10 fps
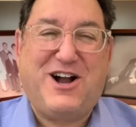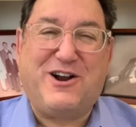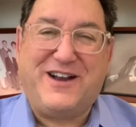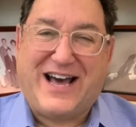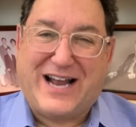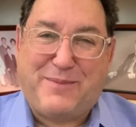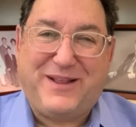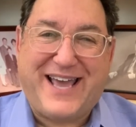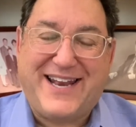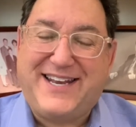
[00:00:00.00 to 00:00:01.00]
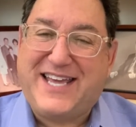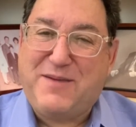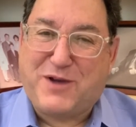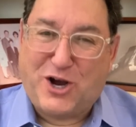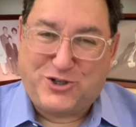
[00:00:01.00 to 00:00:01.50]
are not obligated to
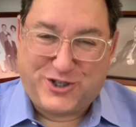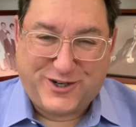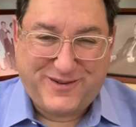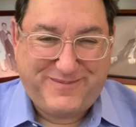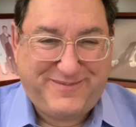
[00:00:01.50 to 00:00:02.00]
keep kosher.